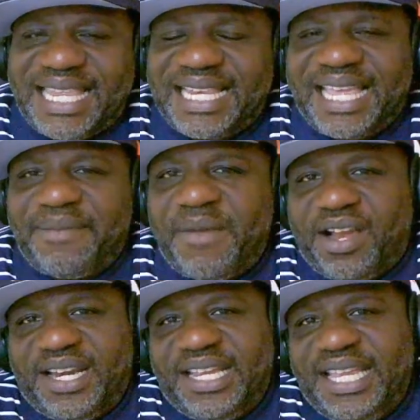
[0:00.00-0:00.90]
Like
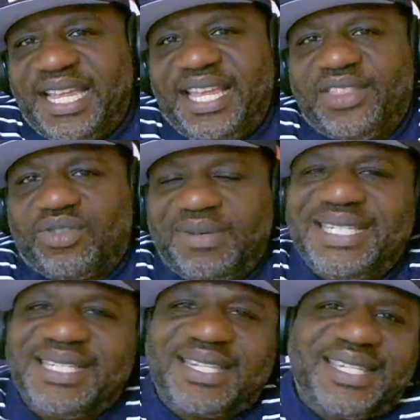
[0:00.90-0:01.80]
Marketing, he can hit
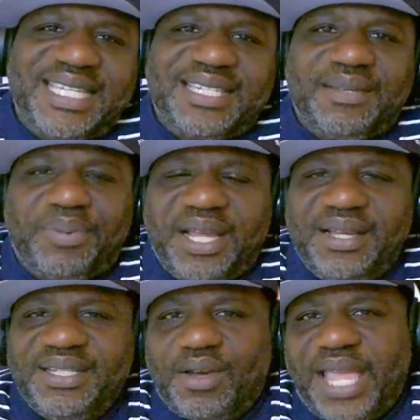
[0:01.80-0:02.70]
threes. He's a decent player.
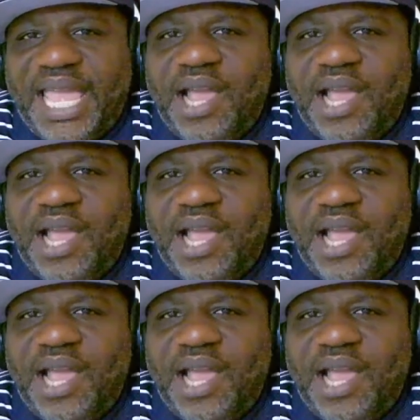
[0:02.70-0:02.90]
He's okay.